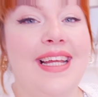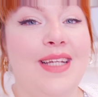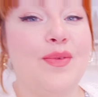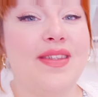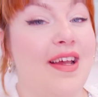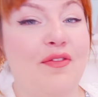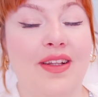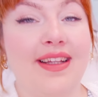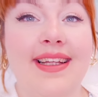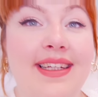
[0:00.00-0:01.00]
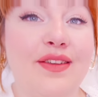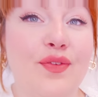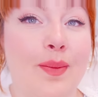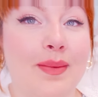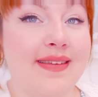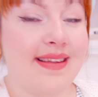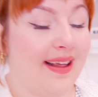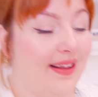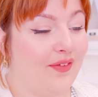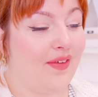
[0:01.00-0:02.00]
keep several of these for
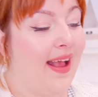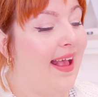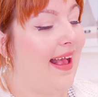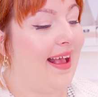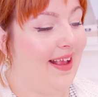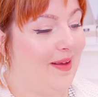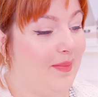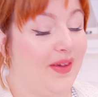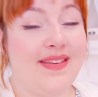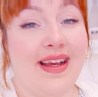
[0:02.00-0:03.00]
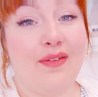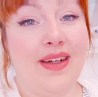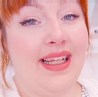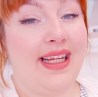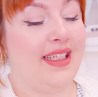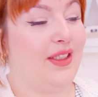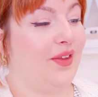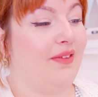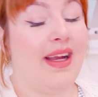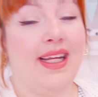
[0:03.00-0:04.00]
myself because I really
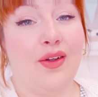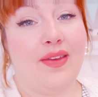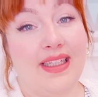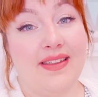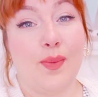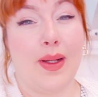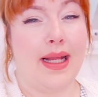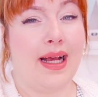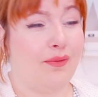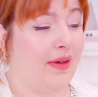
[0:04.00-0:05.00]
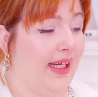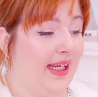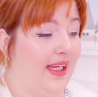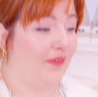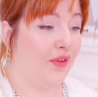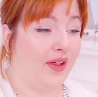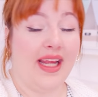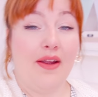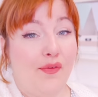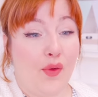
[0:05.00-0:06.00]
enjoy writing on these when I write either a
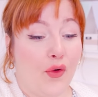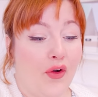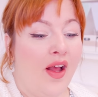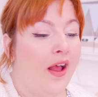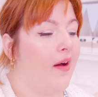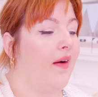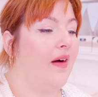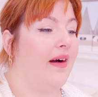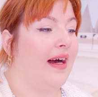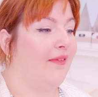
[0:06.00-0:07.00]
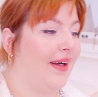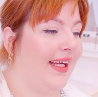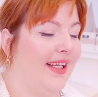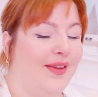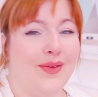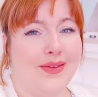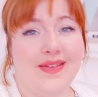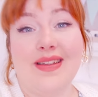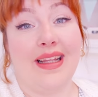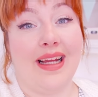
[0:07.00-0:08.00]
gift note or I write a
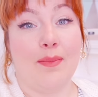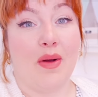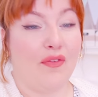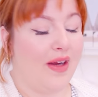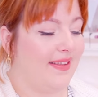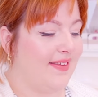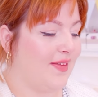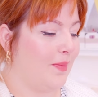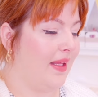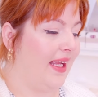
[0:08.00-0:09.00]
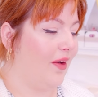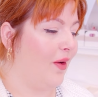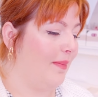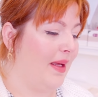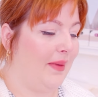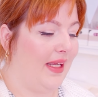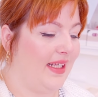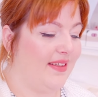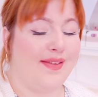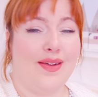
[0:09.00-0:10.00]
note to like my friends or something, or maybe
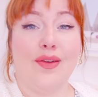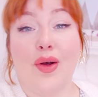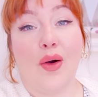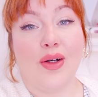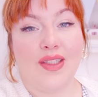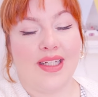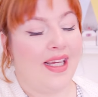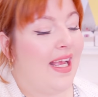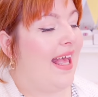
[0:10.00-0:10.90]
in a certain order.